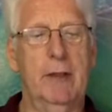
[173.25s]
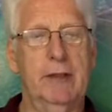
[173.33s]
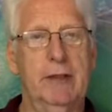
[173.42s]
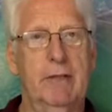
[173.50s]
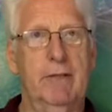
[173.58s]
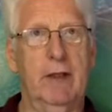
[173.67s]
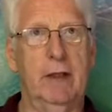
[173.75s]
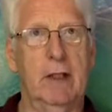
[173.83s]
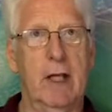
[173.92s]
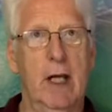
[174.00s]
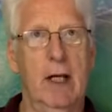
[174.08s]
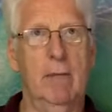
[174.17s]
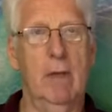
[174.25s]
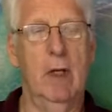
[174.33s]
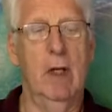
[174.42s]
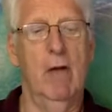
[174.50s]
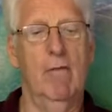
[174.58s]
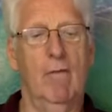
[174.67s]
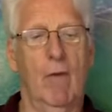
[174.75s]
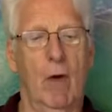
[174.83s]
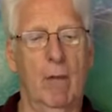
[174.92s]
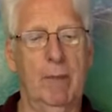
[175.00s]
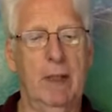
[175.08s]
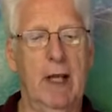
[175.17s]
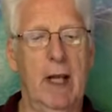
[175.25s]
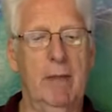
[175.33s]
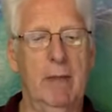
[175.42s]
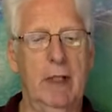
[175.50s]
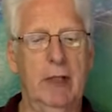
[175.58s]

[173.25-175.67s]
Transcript: Pacific time, 4 p.m.